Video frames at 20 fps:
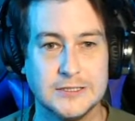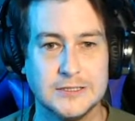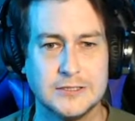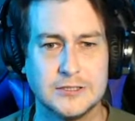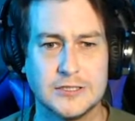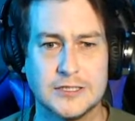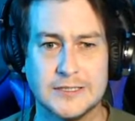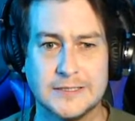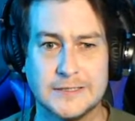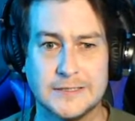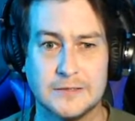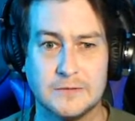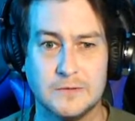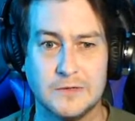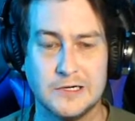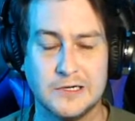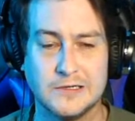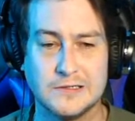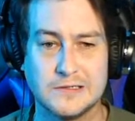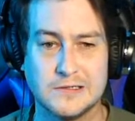to think of what
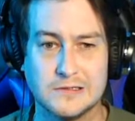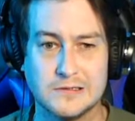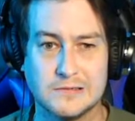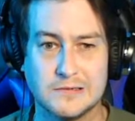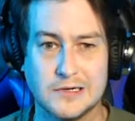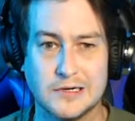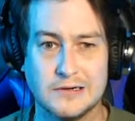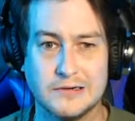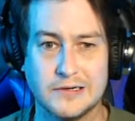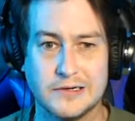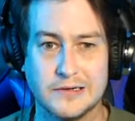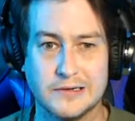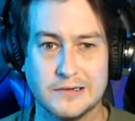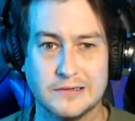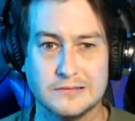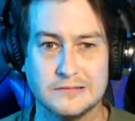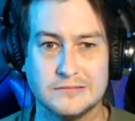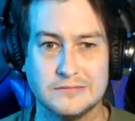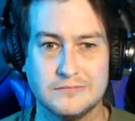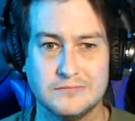else is around
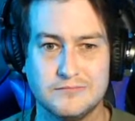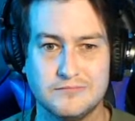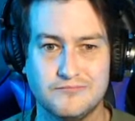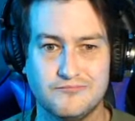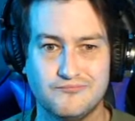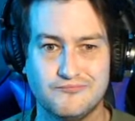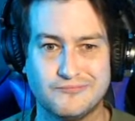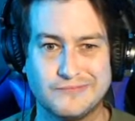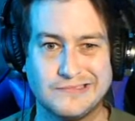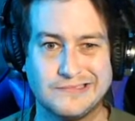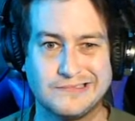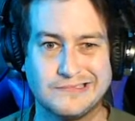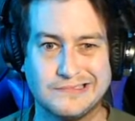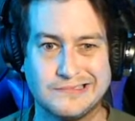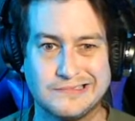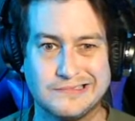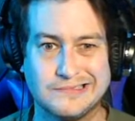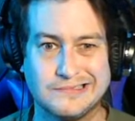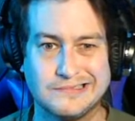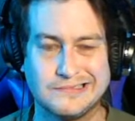here.
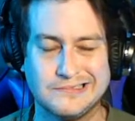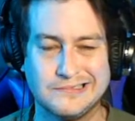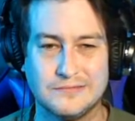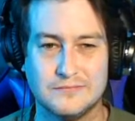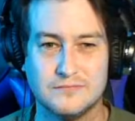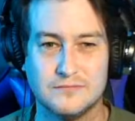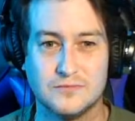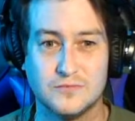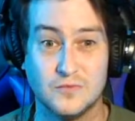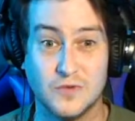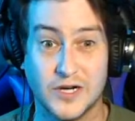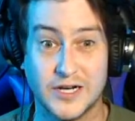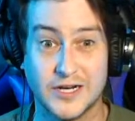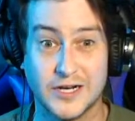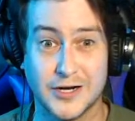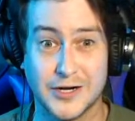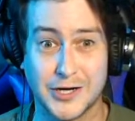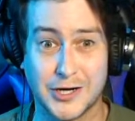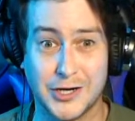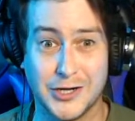I'm running
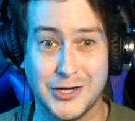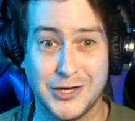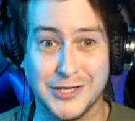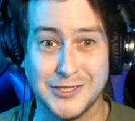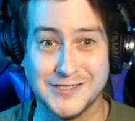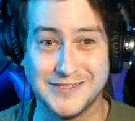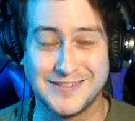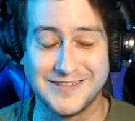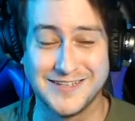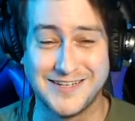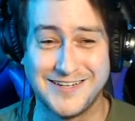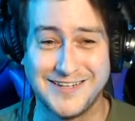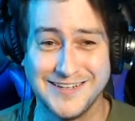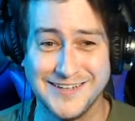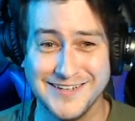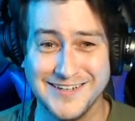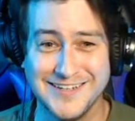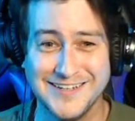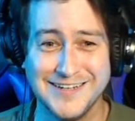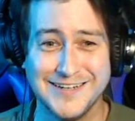out of cons.
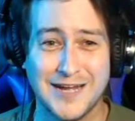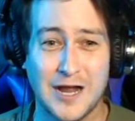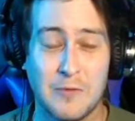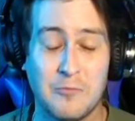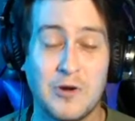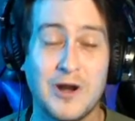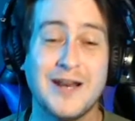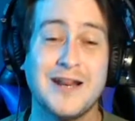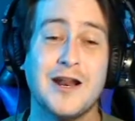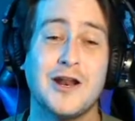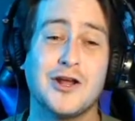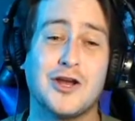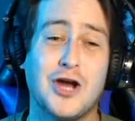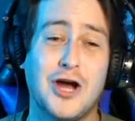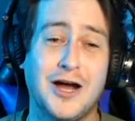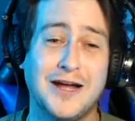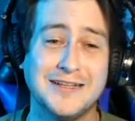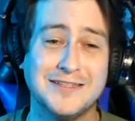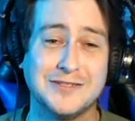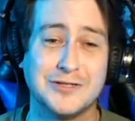I'm running out of
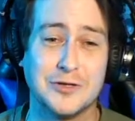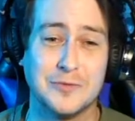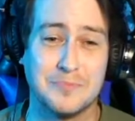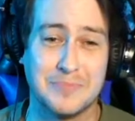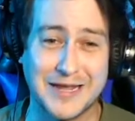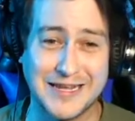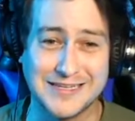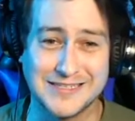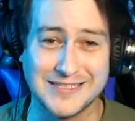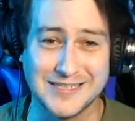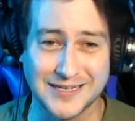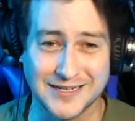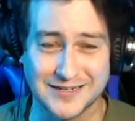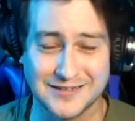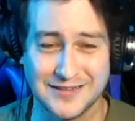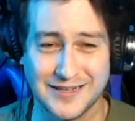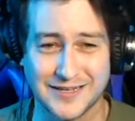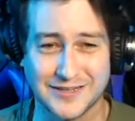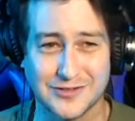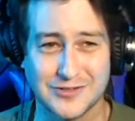cons that are basic.
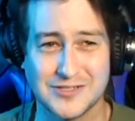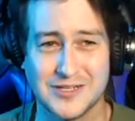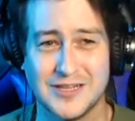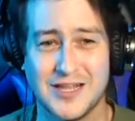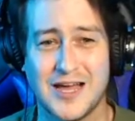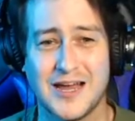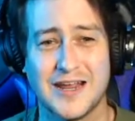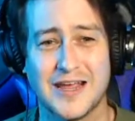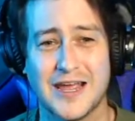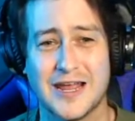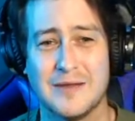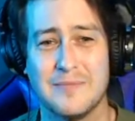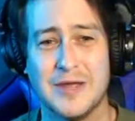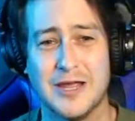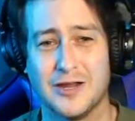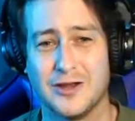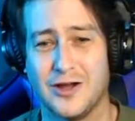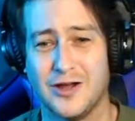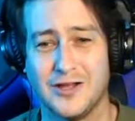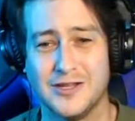Like there's a lot of anime
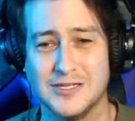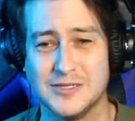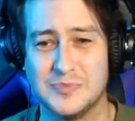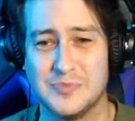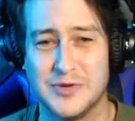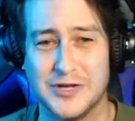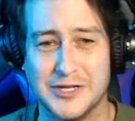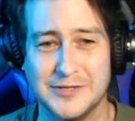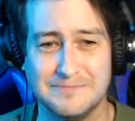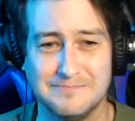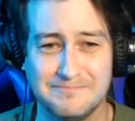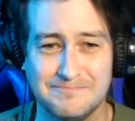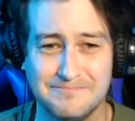cons, but